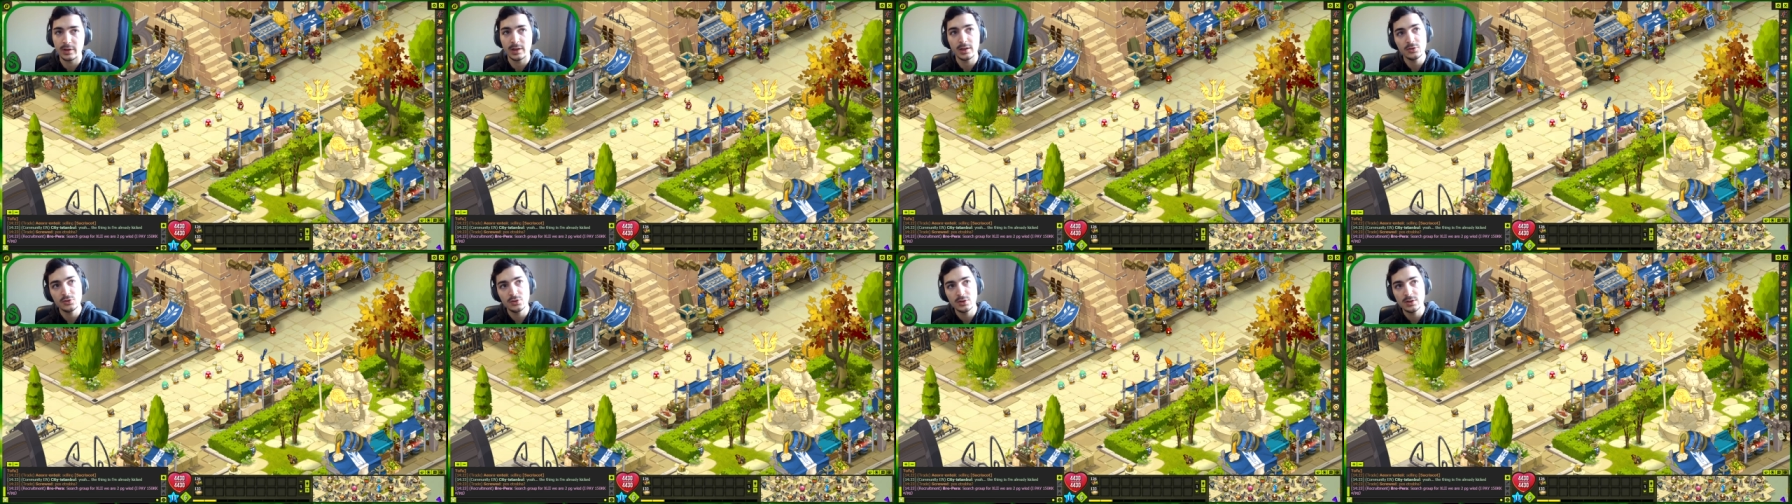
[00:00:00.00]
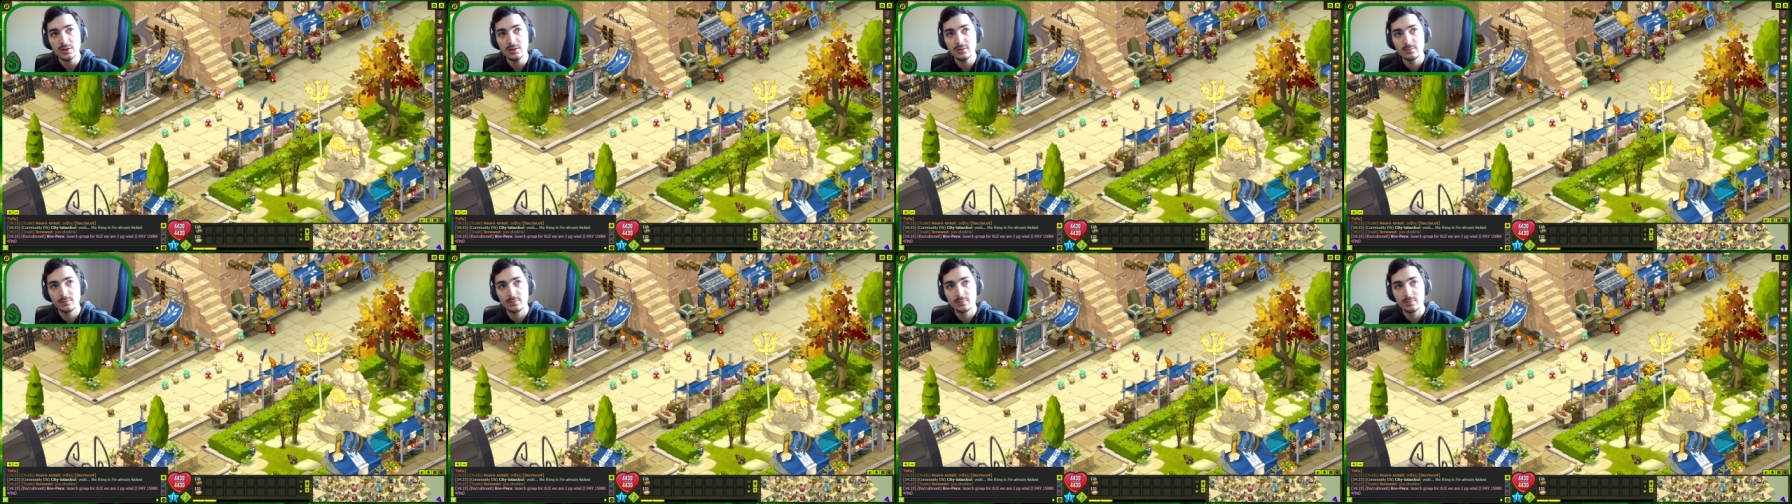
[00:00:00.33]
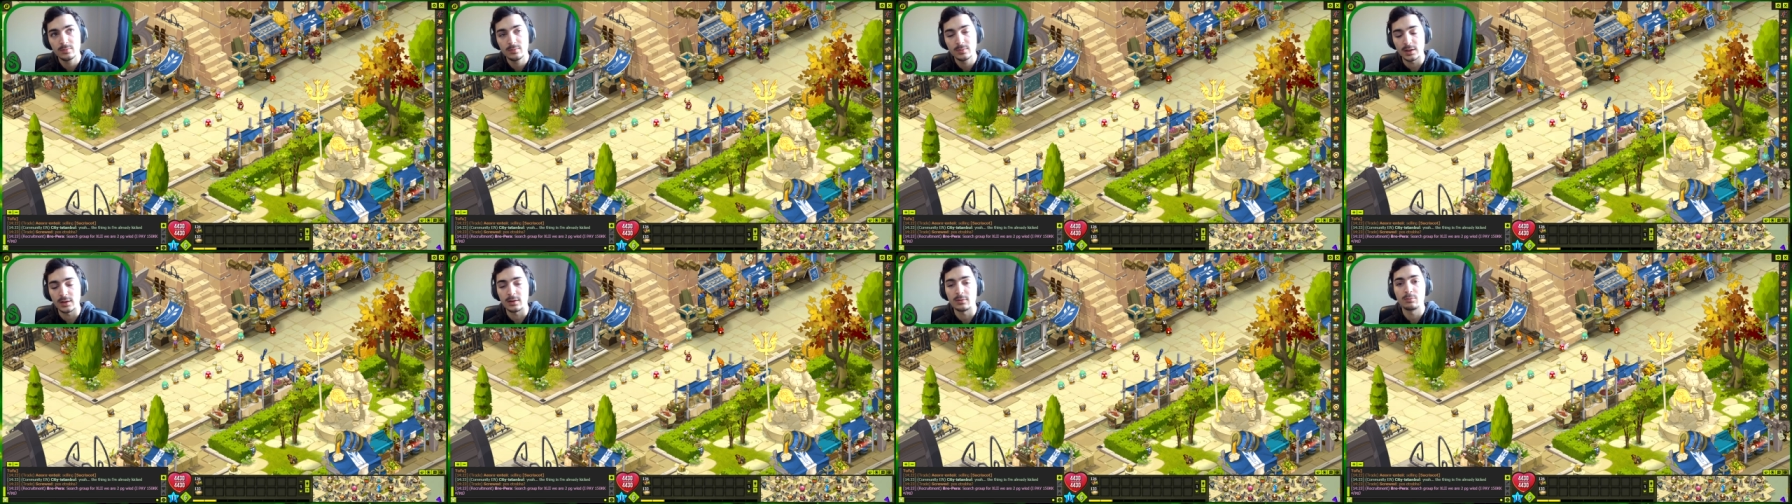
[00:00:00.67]
Actually,
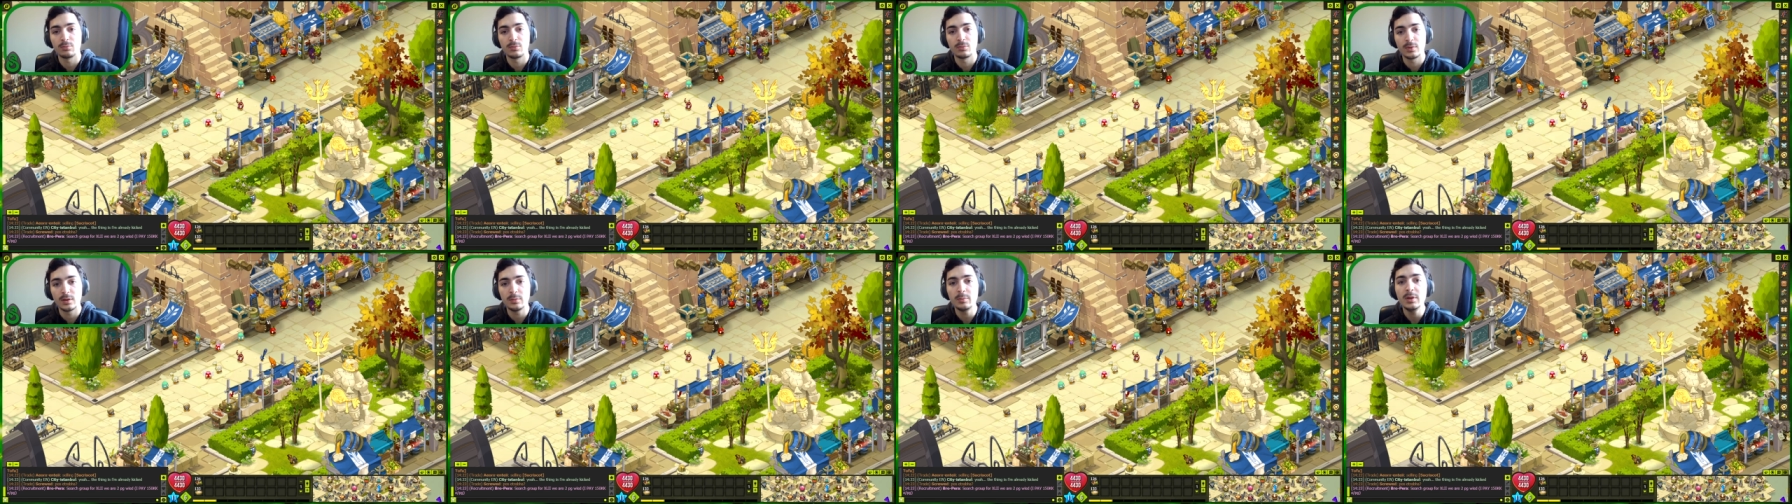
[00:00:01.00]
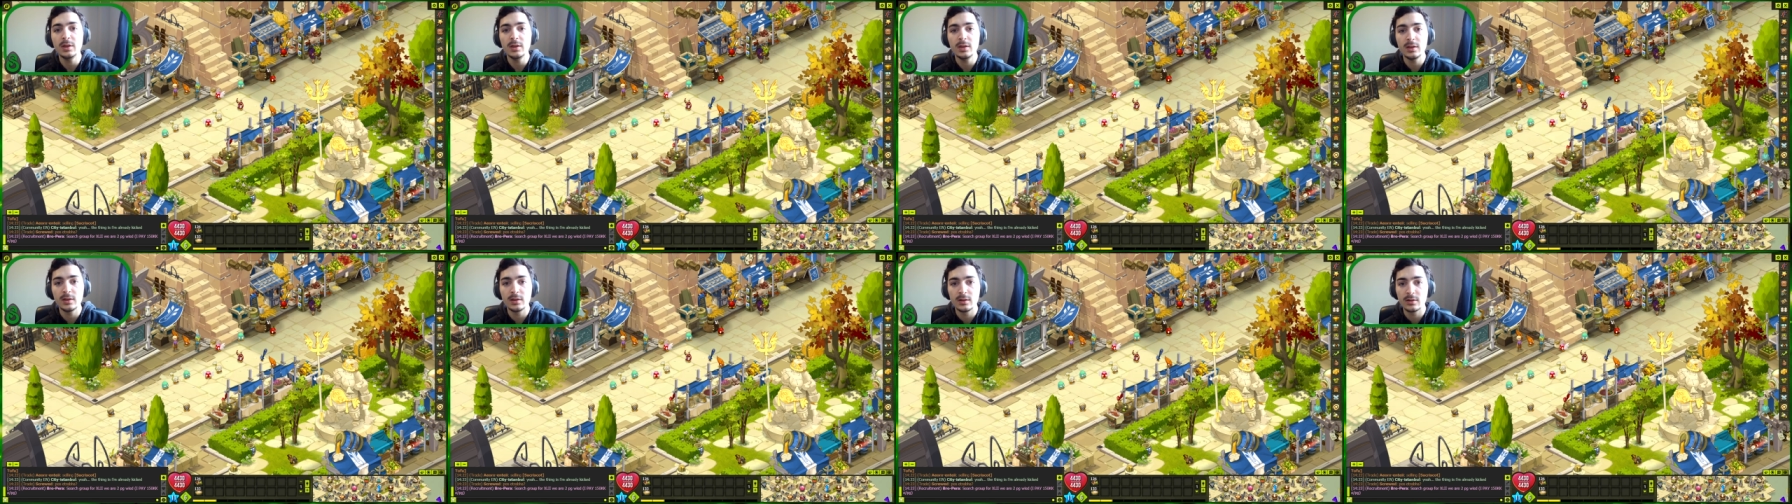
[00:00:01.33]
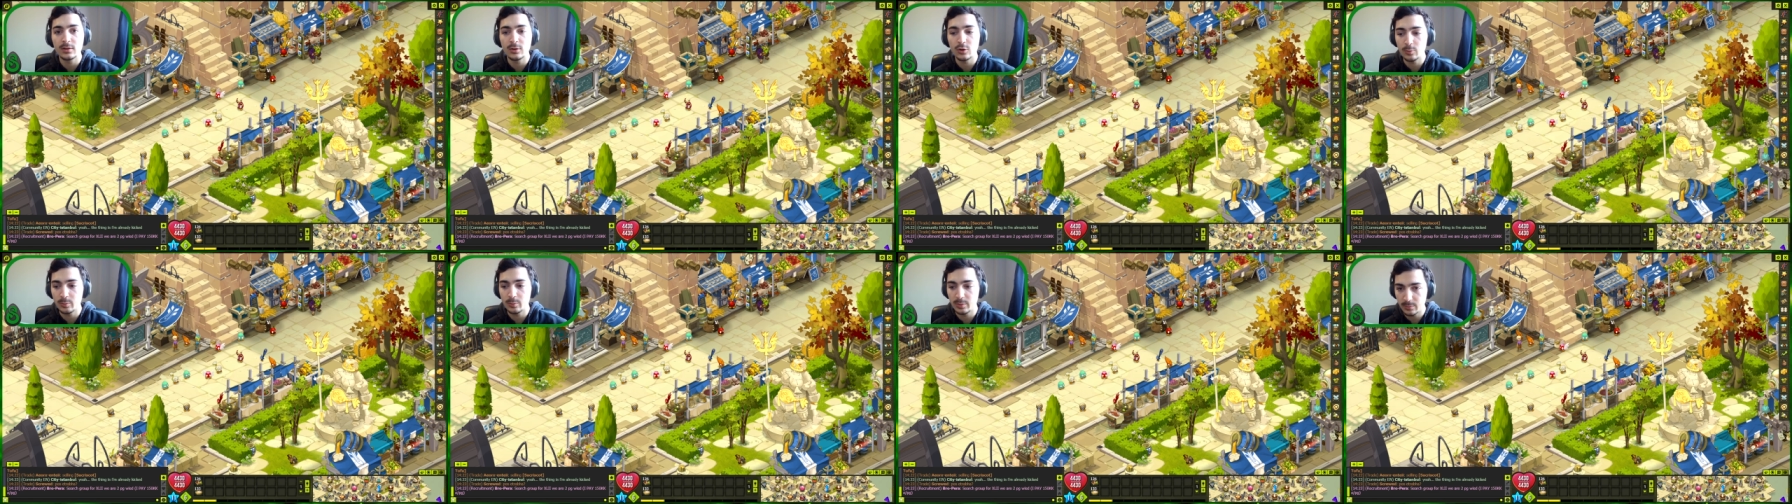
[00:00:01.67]
yeah, let me
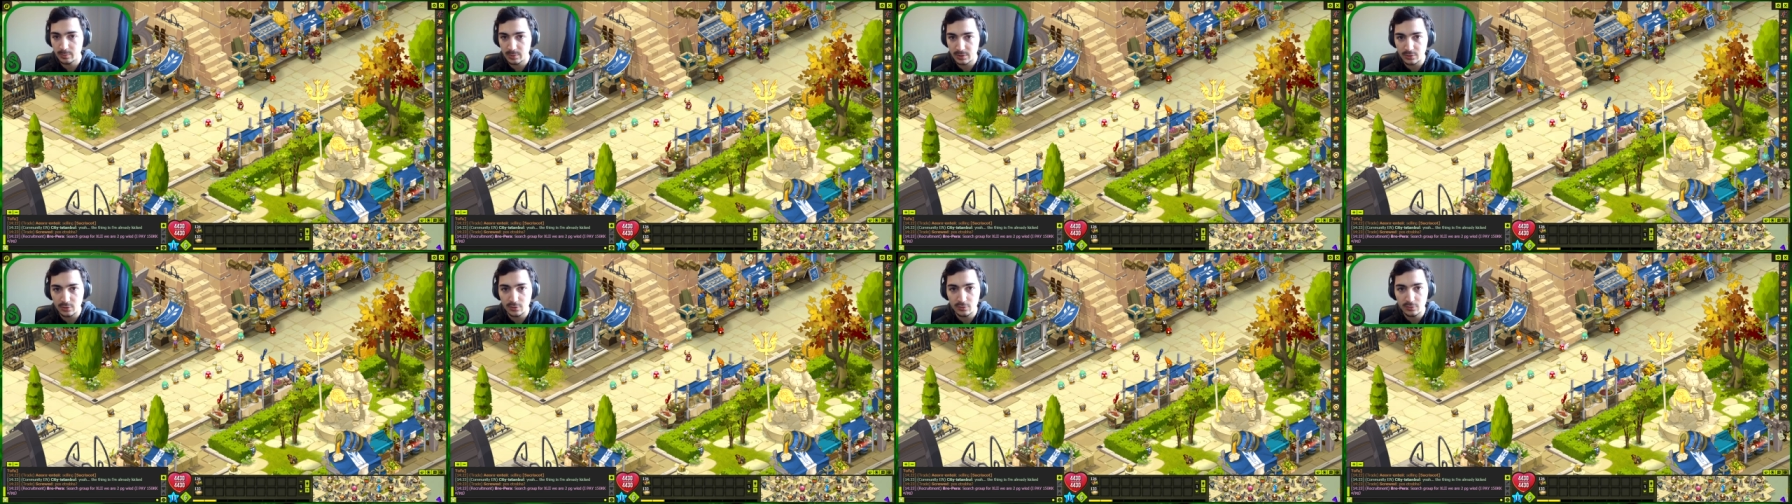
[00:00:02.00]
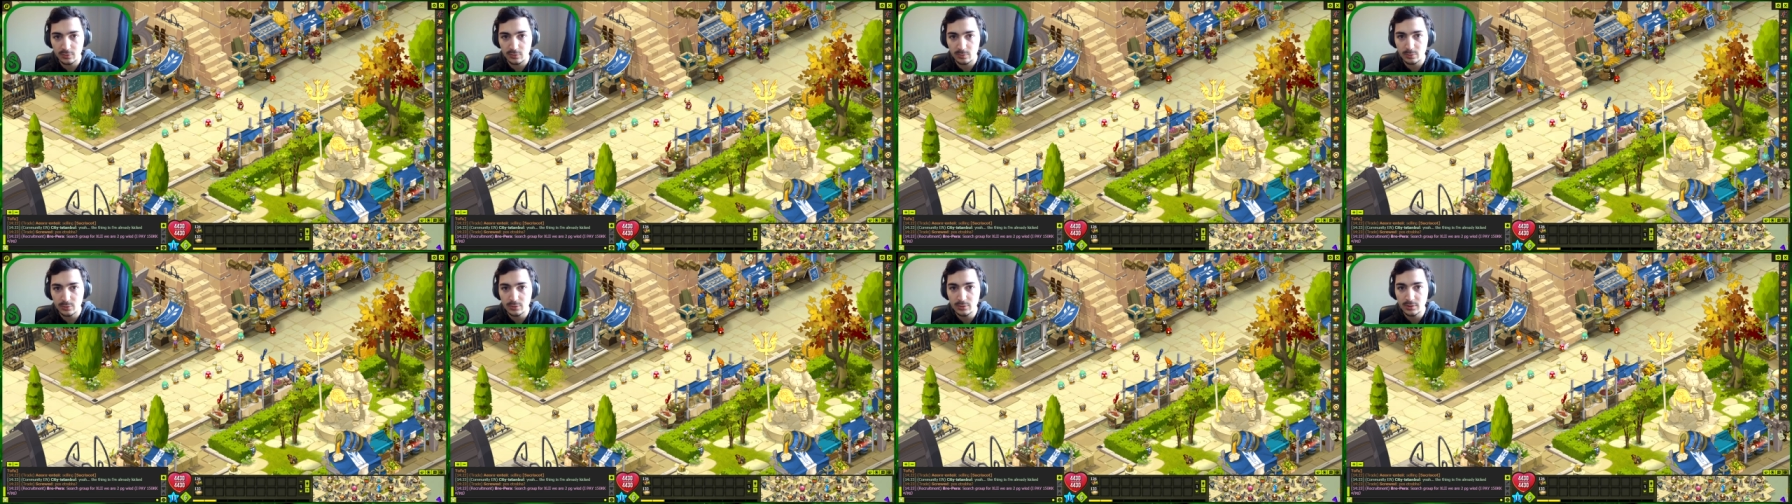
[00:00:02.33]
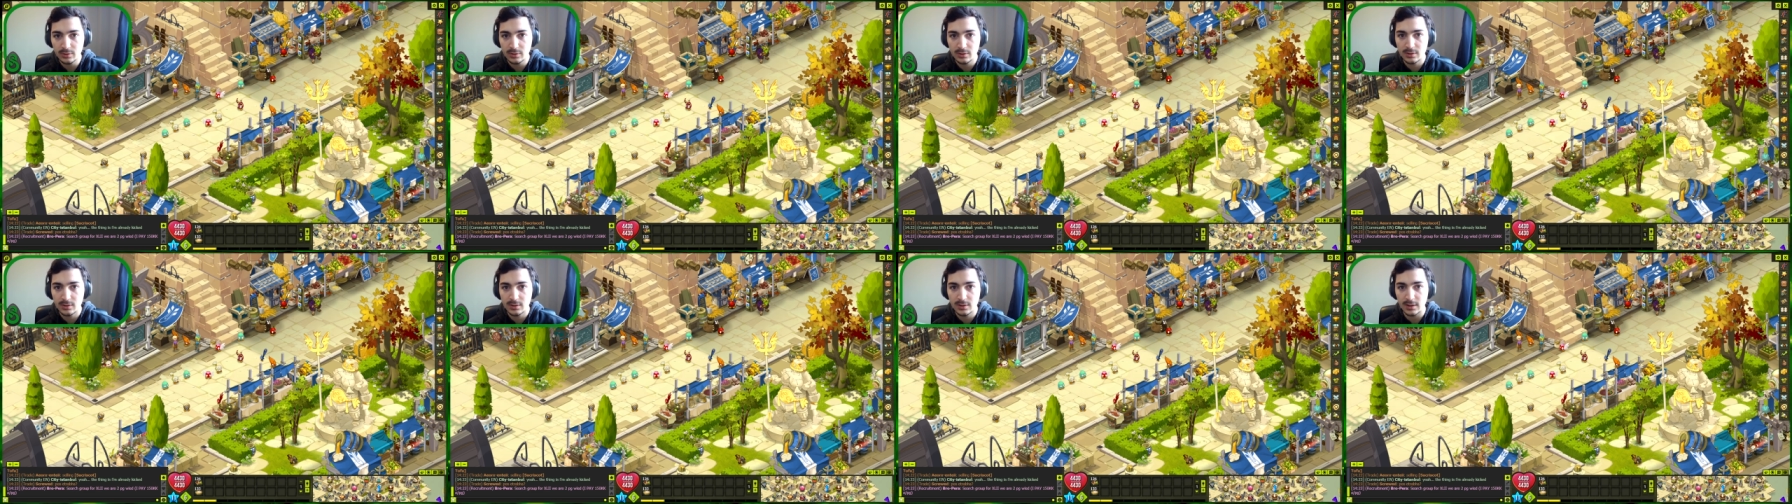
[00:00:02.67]
open up a Dofus
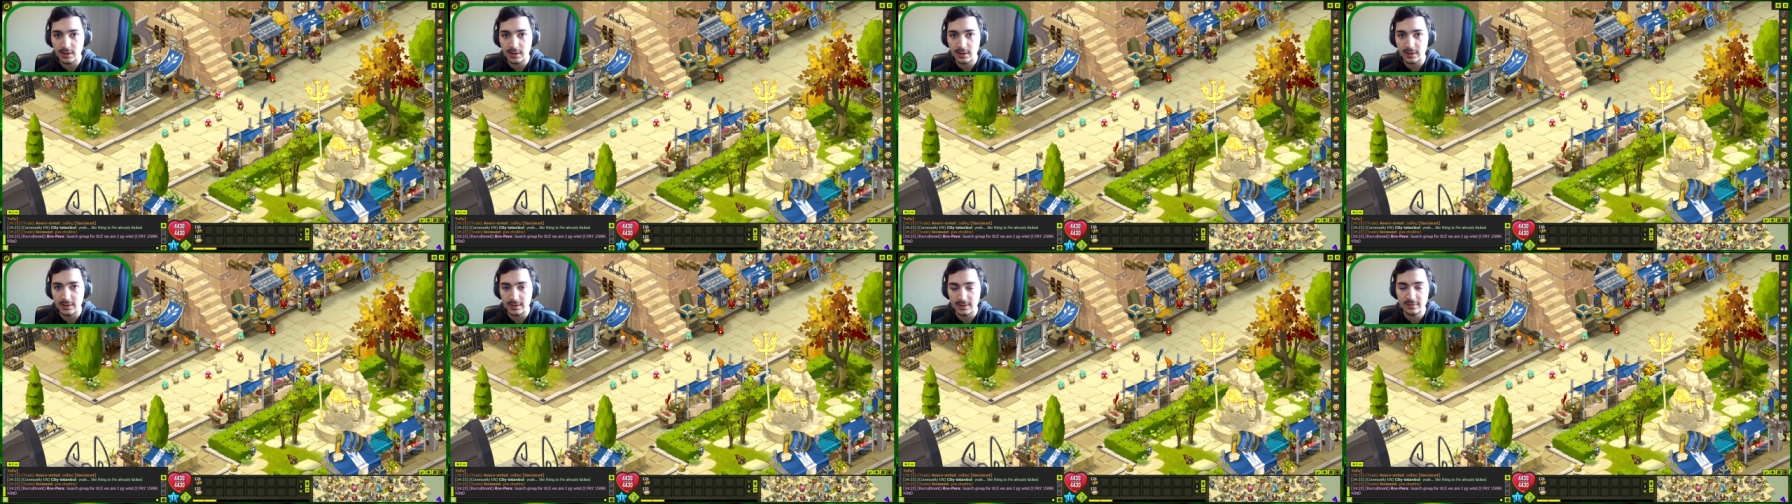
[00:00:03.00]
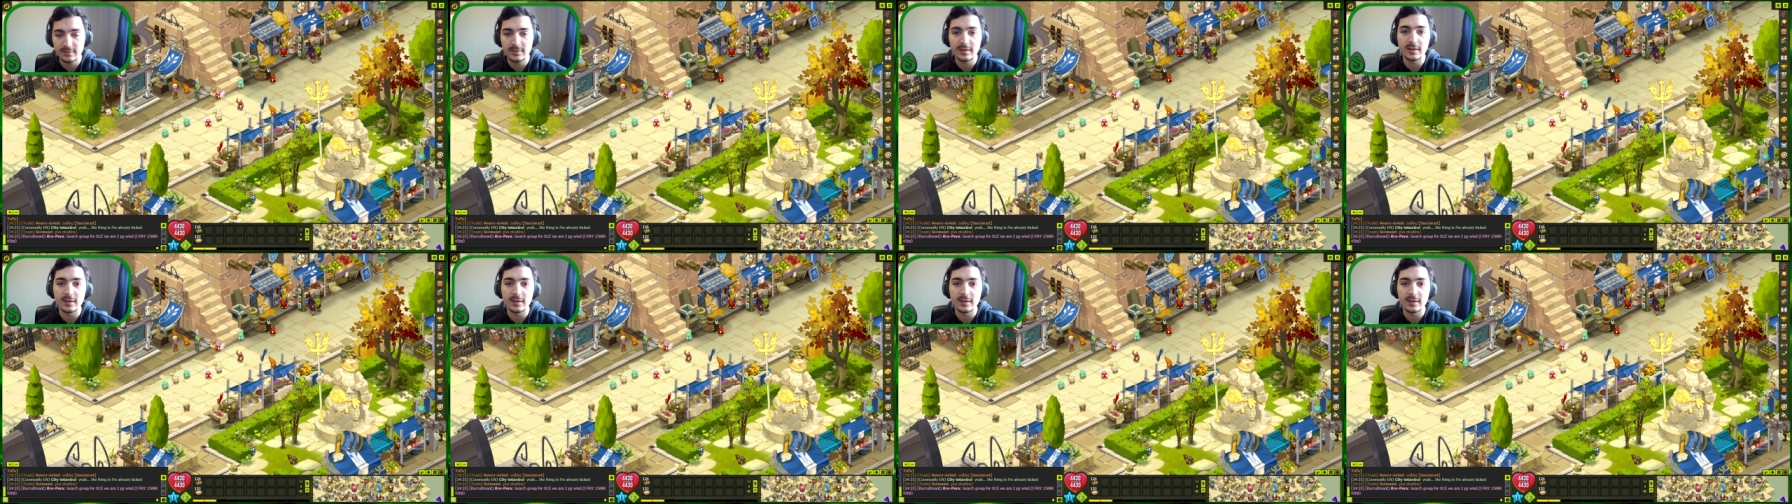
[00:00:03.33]
book and let's